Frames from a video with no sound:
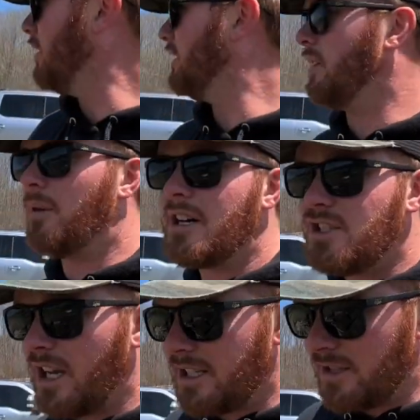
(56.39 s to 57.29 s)
I don't want to
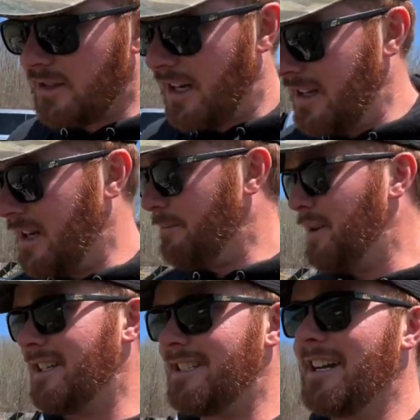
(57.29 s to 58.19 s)
jinx or anything,
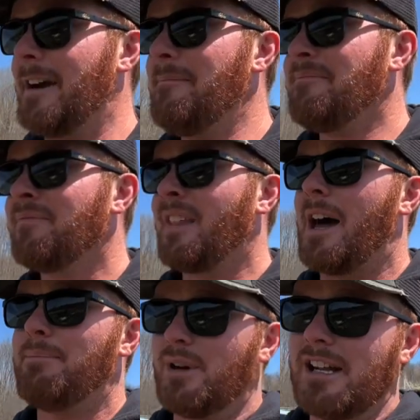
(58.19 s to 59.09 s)
but I
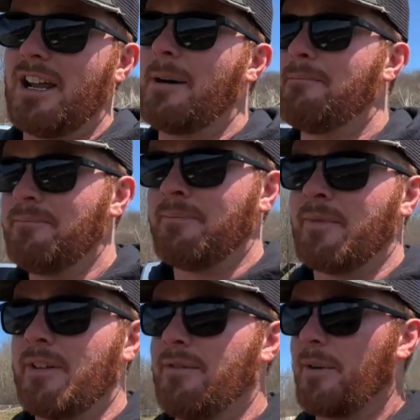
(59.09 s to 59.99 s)
put it up
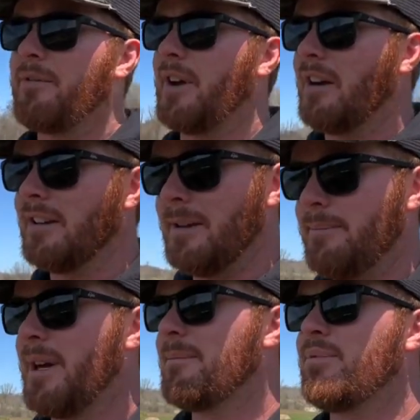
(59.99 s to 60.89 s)
for a fairly
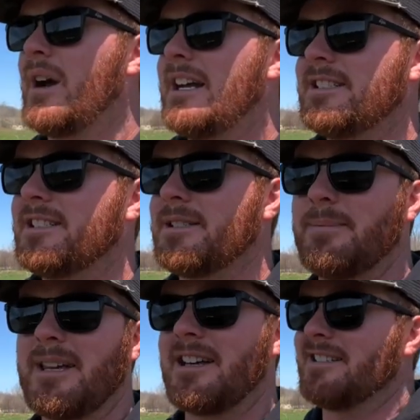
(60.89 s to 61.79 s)
big price just
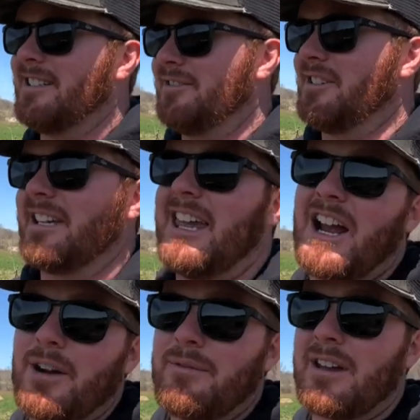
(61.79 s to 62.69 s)
because I didn't really
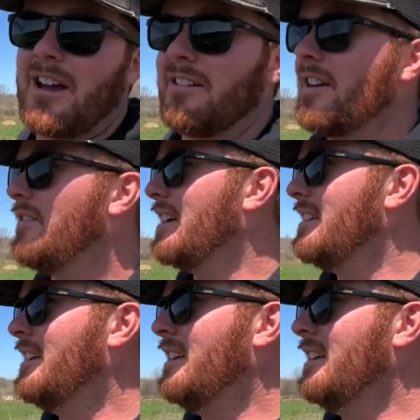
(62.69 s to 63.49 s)
care if I got rid of it.